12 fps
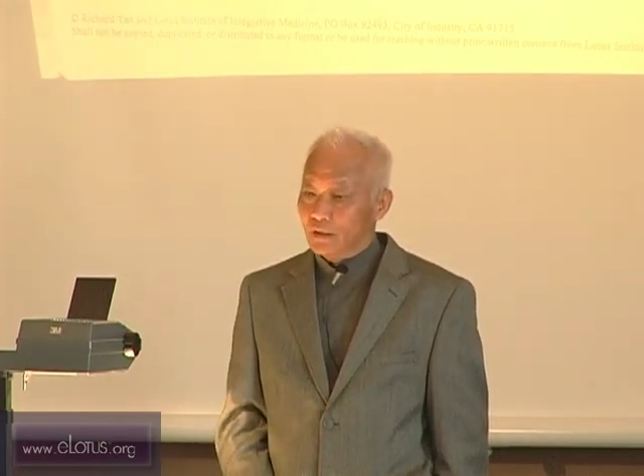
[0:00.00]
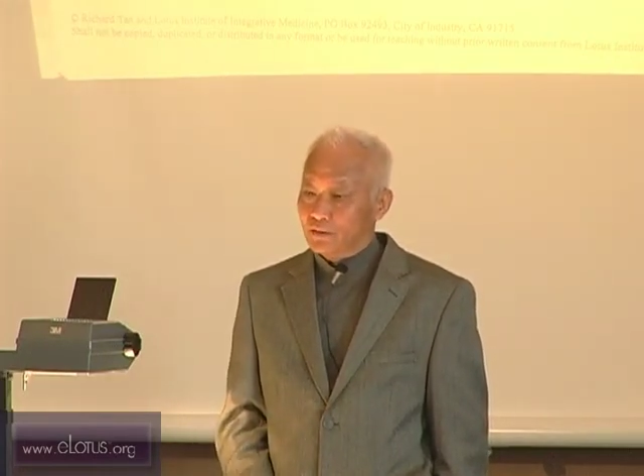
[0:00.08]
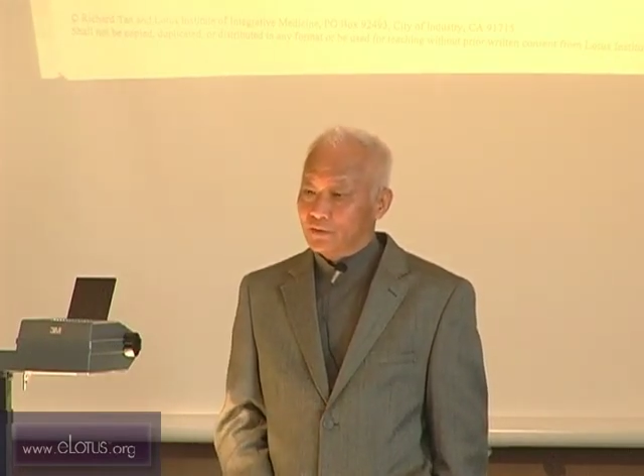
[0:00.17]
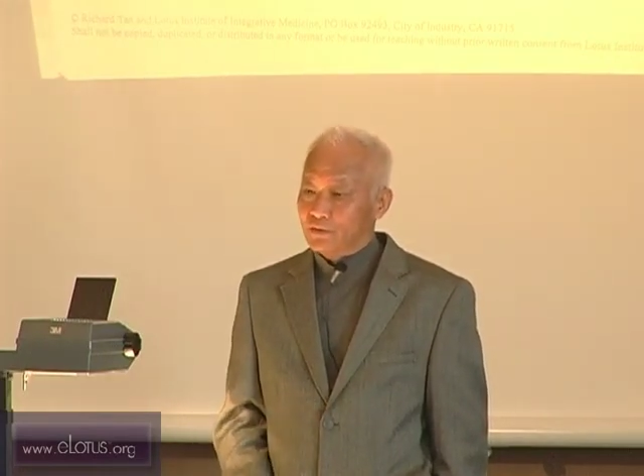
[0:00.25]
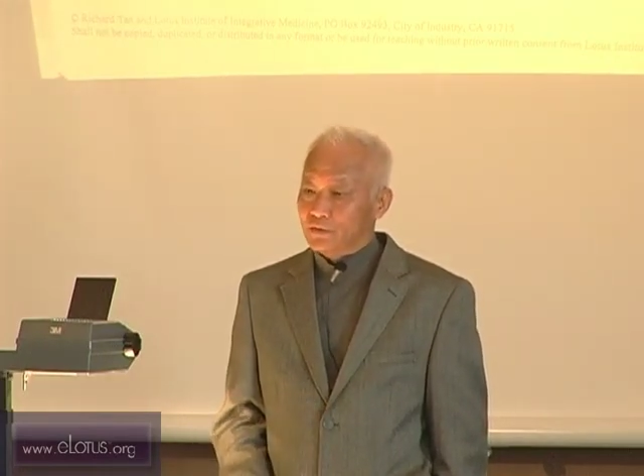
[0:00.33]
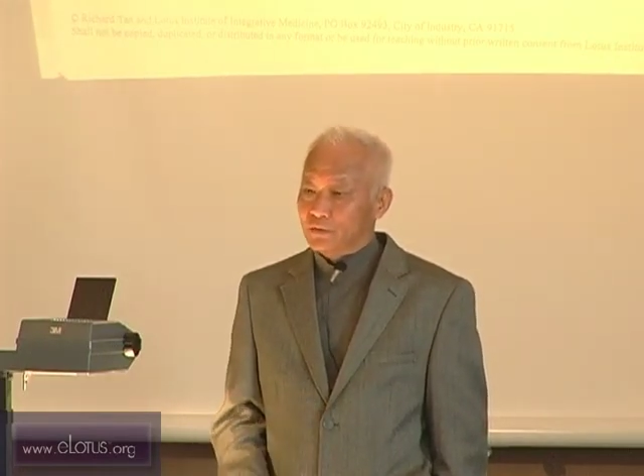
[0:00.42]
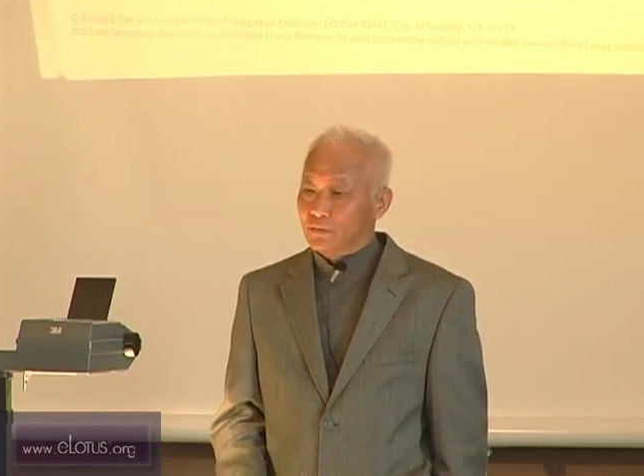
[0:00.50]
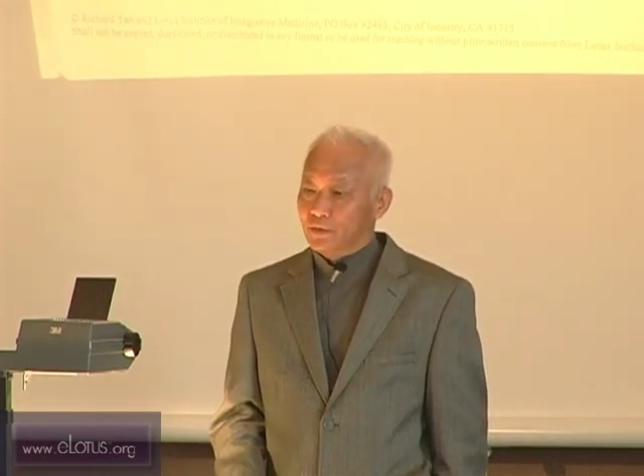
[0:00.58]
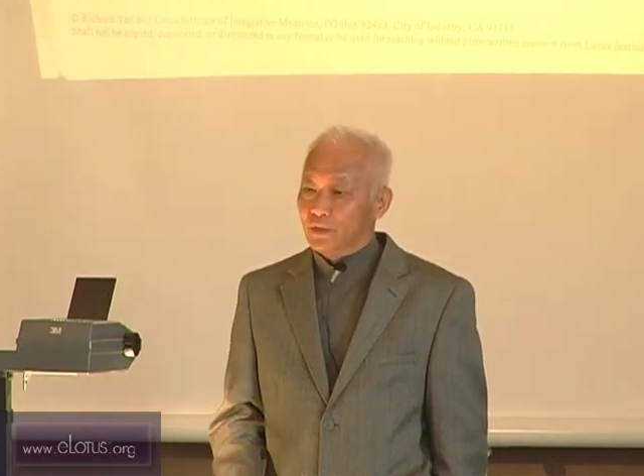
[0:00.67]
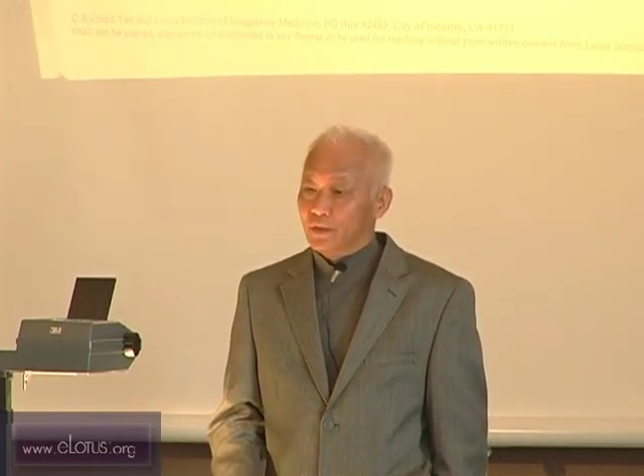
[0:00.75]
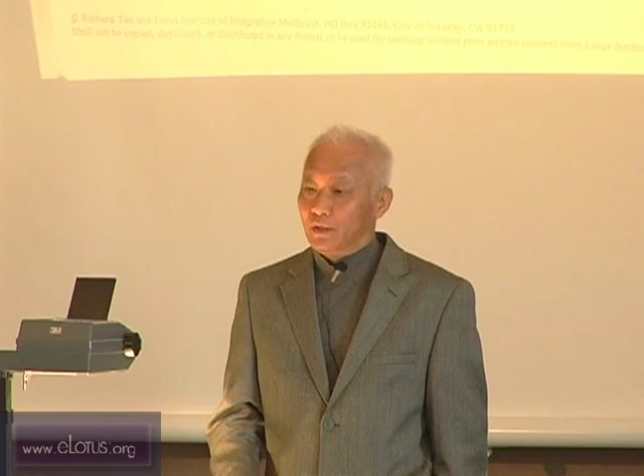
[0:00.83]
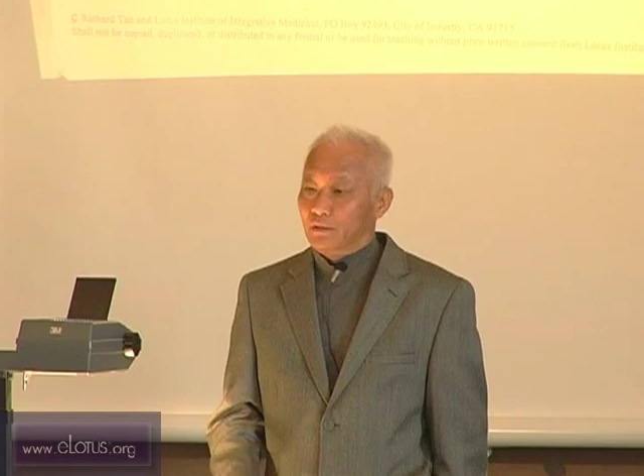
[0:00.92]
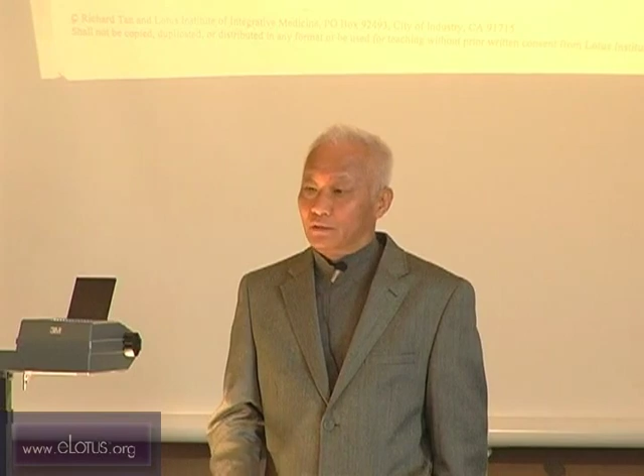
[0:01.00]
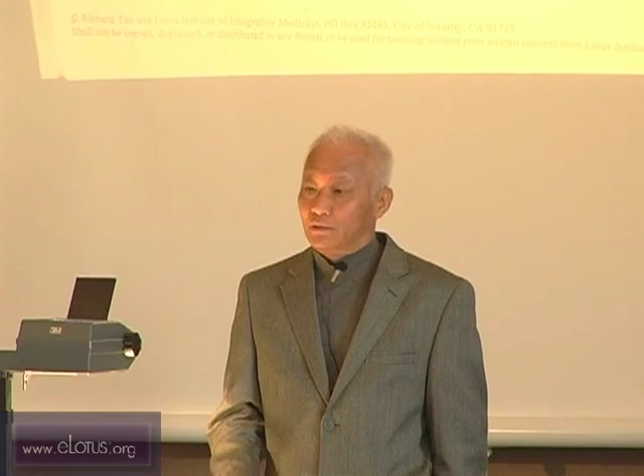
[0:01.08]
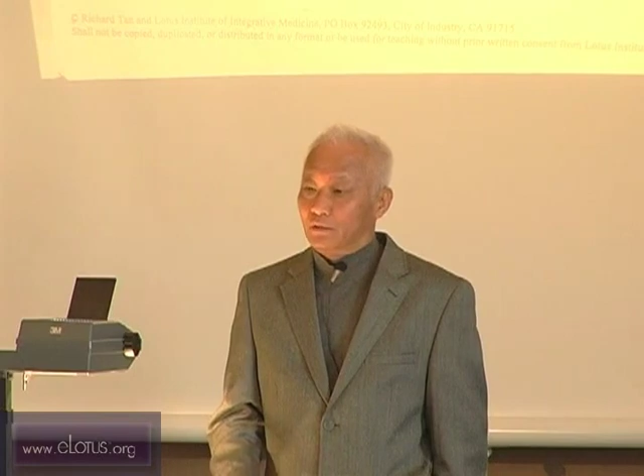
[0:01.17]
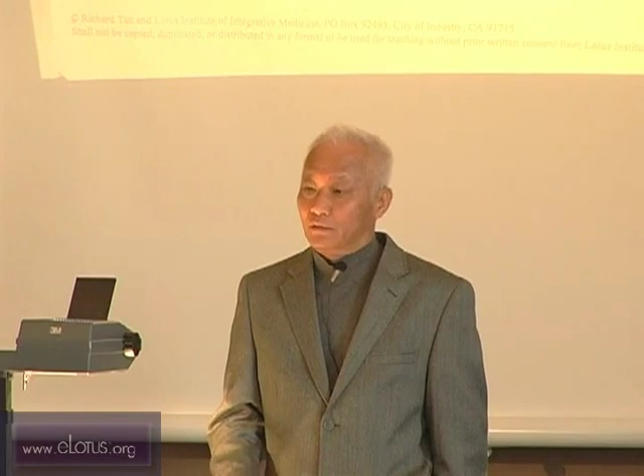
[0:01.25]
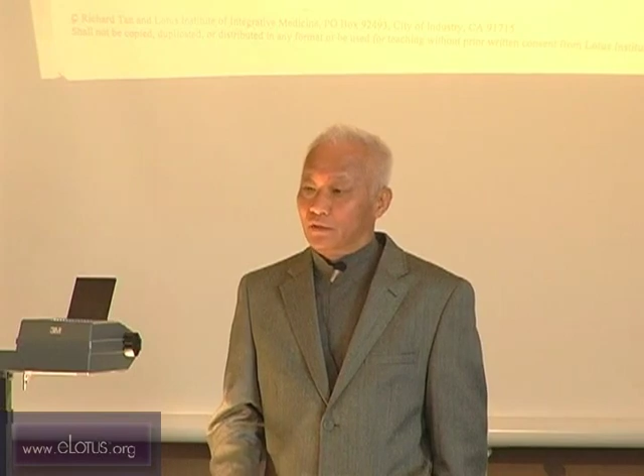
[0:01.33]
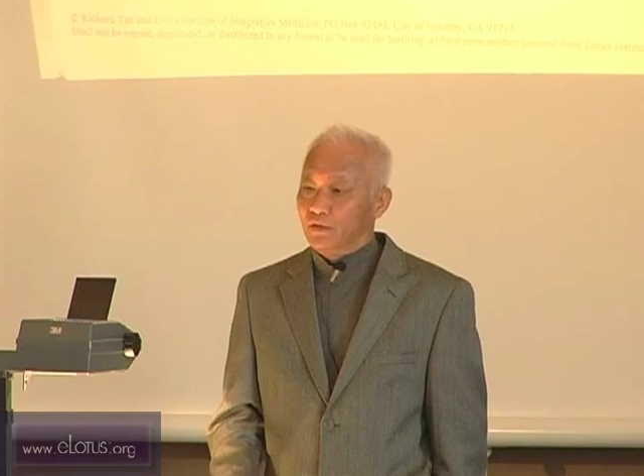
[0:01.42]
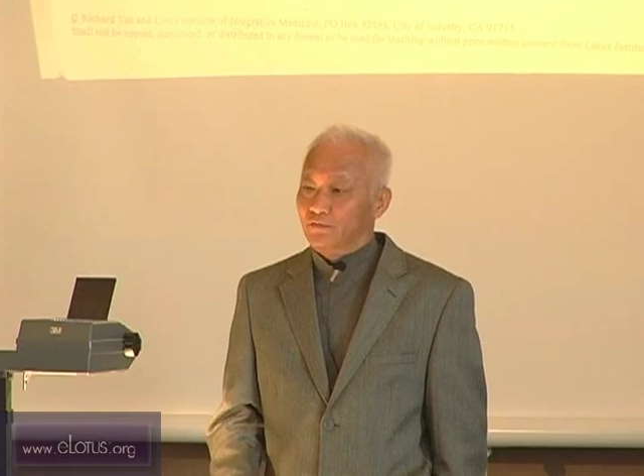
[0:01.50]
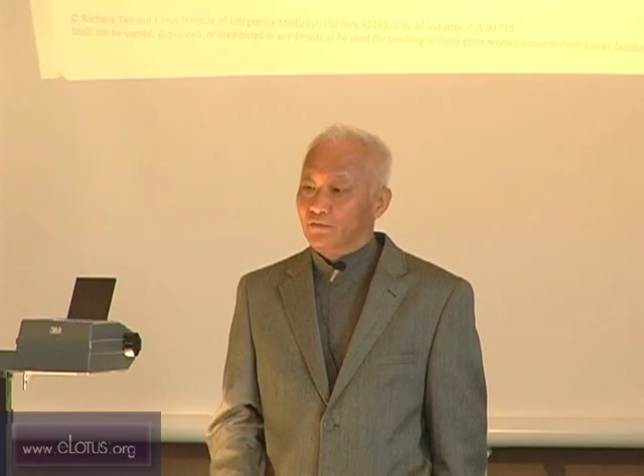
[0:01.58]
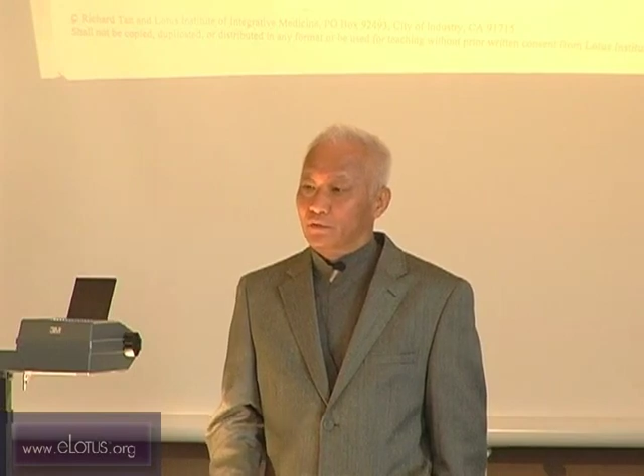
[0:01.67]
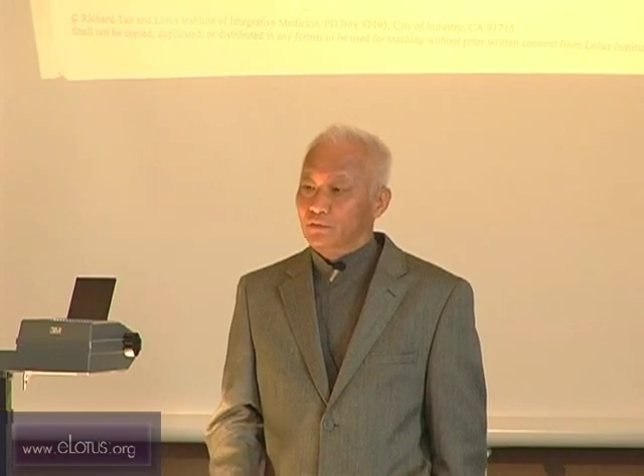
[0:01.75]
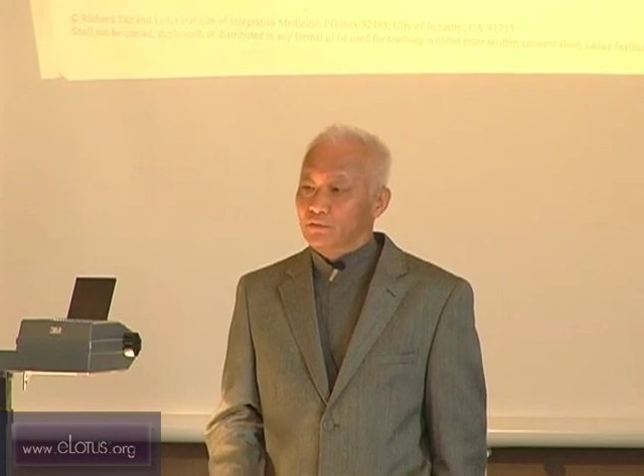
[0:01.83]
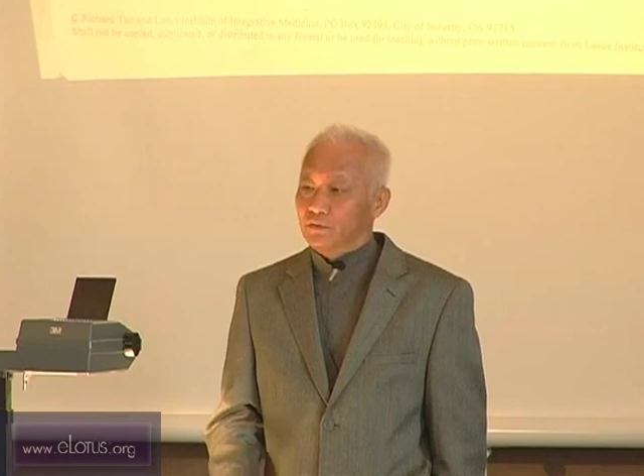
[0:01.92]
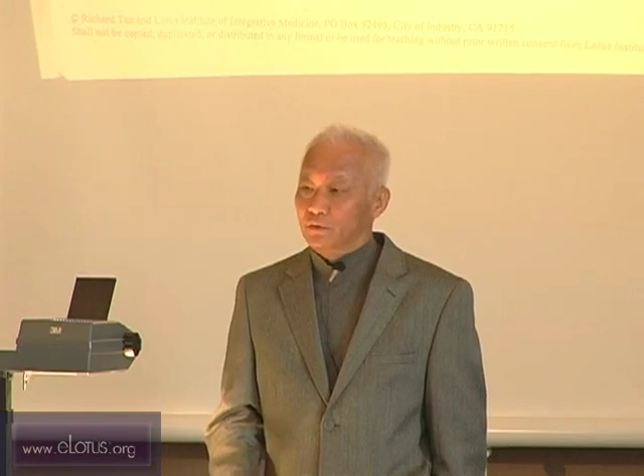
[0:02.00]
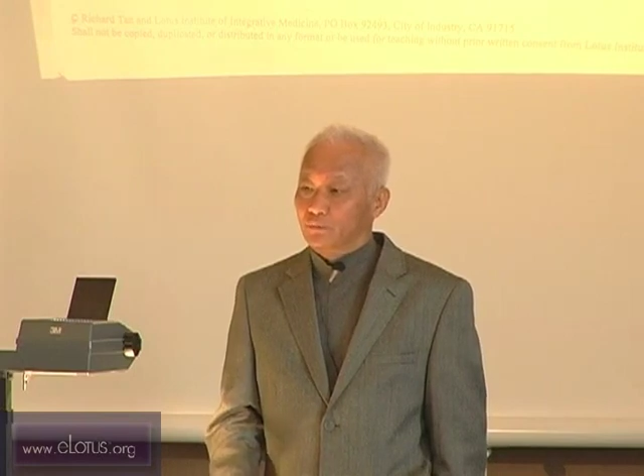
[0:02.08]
I just created a different